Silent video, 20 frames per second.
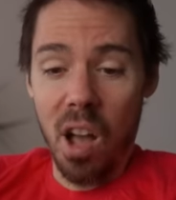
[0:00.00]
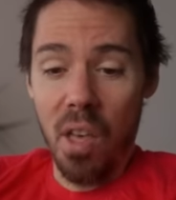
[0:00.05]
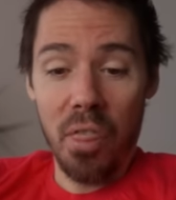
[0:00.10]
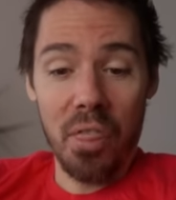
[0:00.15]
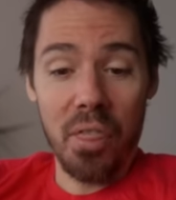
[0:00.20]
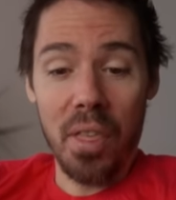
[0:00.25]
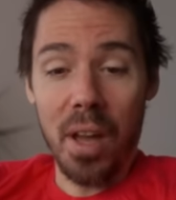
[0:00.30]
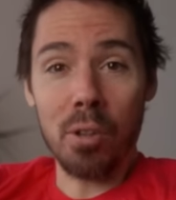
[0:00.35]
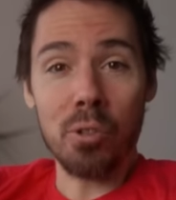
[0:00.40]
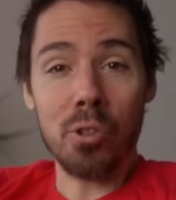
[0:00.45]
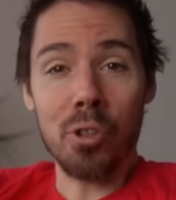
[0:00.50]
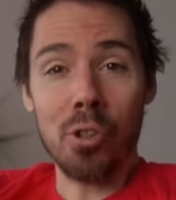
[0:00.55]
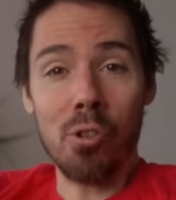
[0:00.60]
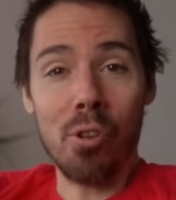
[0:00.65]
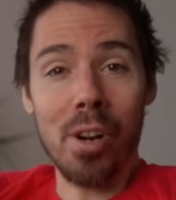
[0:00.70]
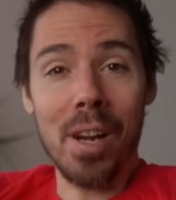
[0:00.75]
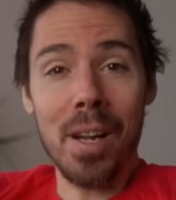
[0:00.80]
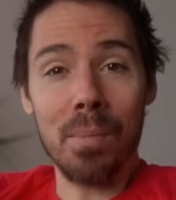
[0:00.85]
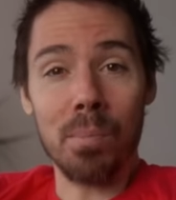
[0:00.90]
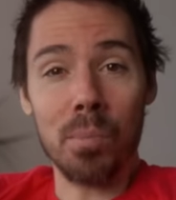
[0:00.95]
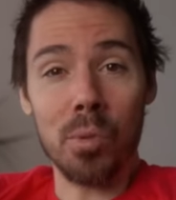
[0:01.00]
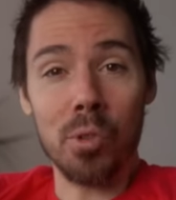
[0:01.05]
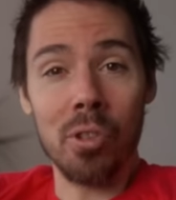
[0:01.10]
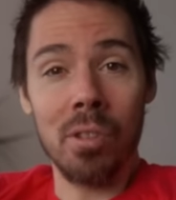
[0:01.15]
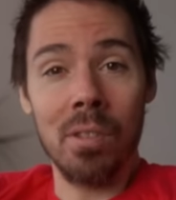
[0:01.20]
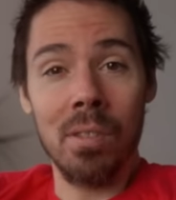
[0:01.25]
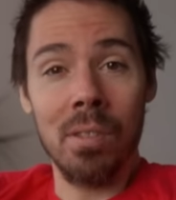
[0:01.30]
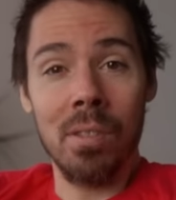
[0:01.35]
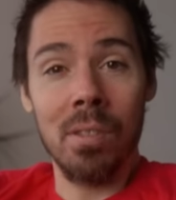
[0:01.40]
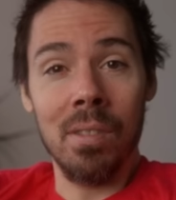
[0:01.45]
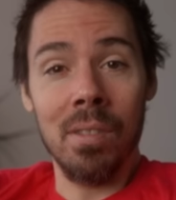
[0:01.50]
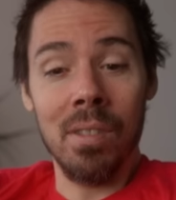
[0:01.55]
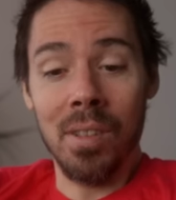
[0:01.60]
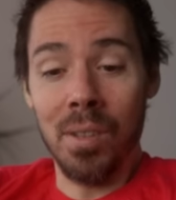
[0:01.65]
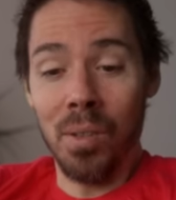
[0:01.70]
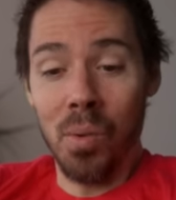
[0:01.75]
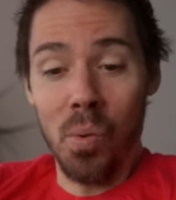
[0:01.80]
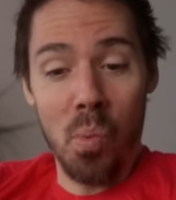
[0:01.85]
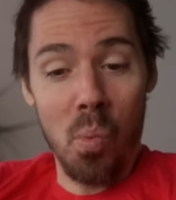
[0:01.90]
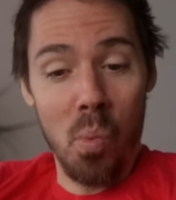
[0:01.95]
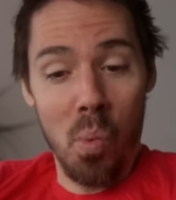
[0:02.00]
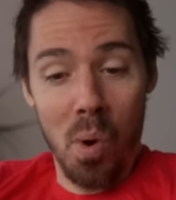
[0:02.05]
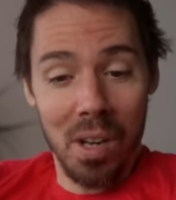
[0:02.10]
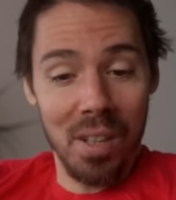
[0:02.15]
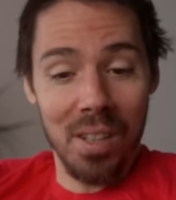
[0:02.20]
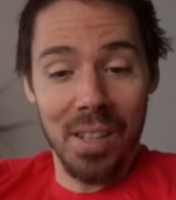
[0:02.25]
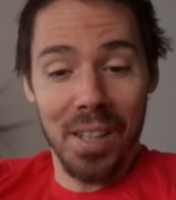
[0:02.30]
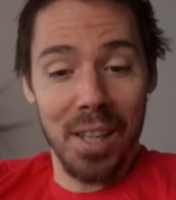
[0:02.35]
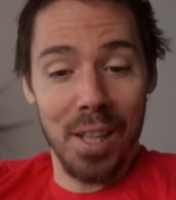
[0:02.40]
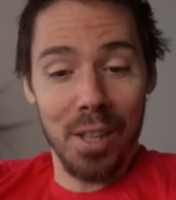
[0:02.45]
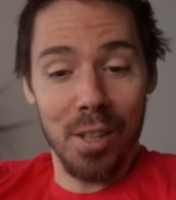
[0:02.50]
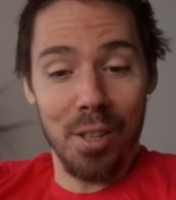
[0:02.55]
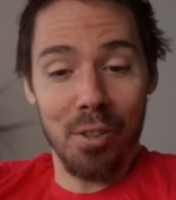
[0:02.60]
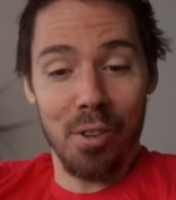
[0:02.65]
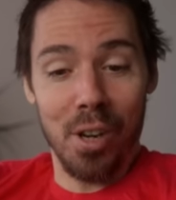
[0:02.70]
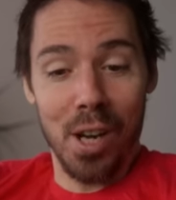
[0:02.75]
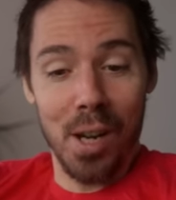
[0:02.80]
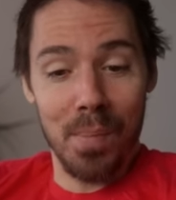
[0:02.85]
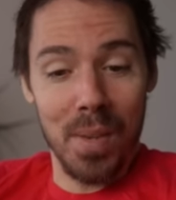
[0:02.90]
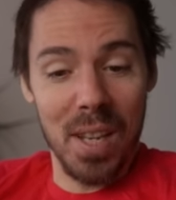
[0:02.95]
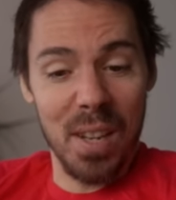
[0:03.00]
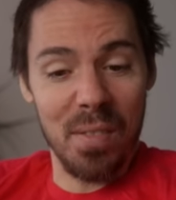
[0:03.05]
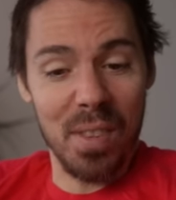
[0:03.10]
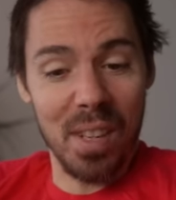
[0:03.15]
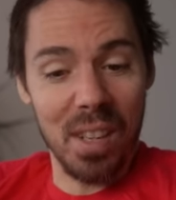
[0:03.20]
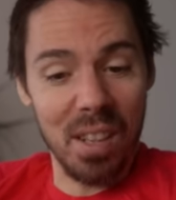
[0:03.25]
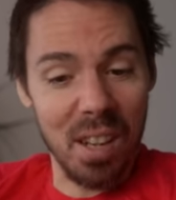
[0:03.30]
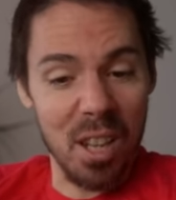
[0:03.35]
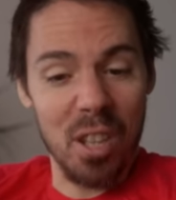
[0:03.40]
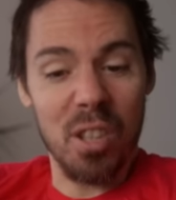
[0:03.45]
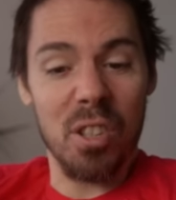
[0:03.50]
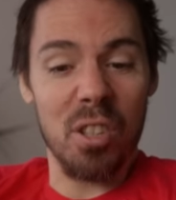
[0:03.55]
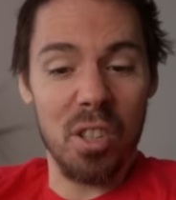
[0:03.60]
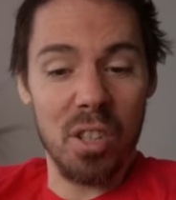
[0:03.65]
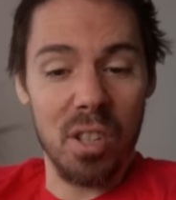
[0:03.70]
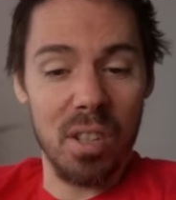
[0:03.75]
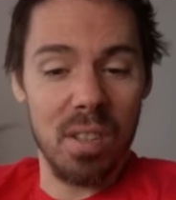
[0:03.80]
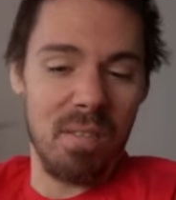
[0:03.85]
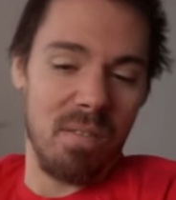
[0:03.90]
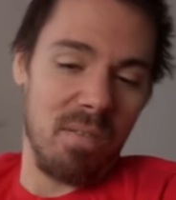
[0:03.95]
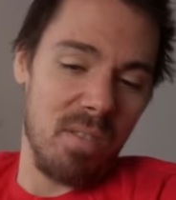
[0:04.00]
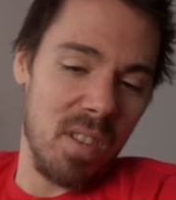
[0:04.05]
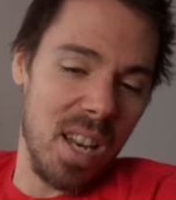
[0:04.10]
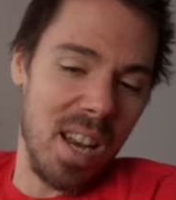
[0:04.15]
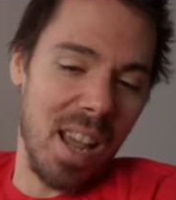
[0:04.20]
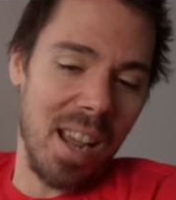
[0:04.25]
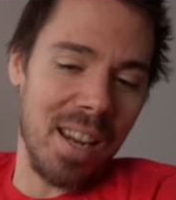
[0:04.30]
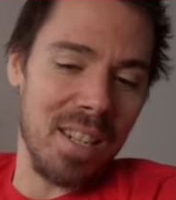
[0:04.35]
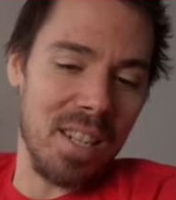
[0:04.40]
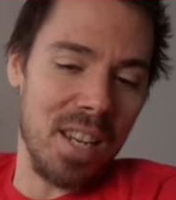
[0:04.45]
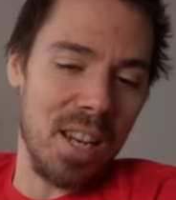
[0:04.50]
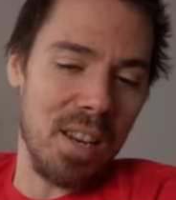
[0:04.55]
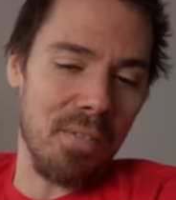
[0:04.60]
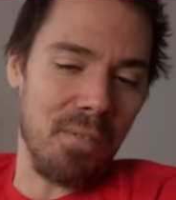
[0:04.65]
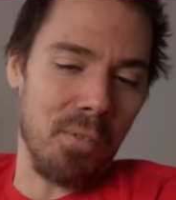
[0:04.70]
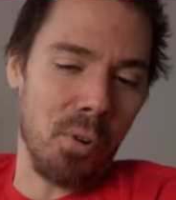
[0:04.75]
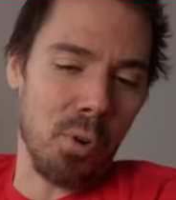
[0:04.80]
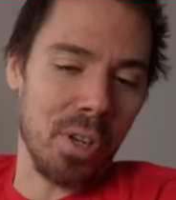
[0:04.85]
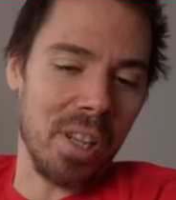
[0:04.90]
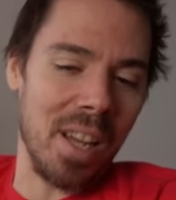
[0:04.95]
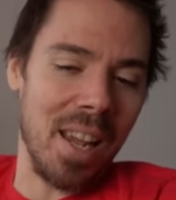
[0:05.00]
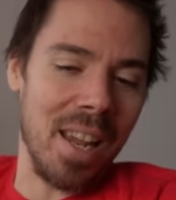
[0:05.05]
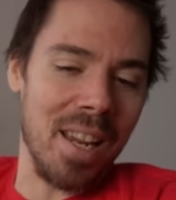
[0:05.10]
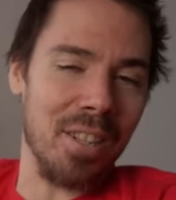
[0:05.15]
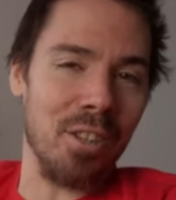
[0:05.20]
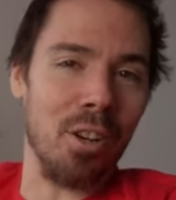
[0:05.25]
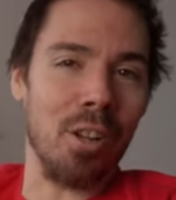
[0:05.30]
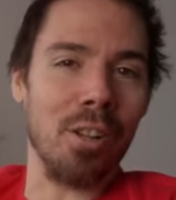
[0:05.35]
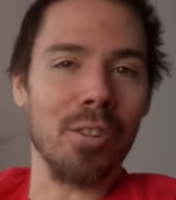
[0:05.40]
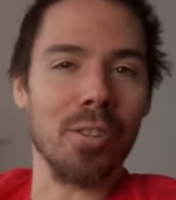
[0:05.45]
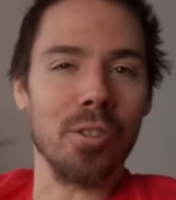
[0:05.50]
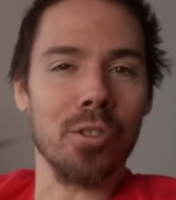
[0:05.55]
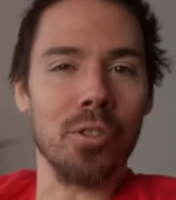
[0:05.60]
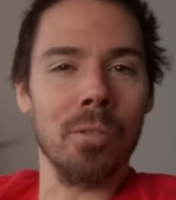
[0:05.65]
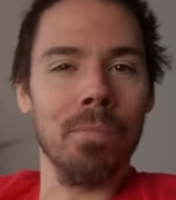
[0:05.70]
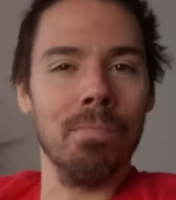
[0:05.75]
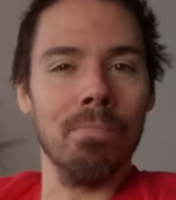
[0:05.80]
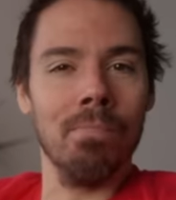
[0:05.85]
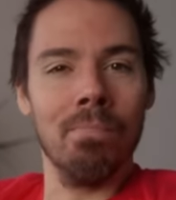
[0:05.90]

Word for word: 1,000 grams. 1 kilogram even, $1948.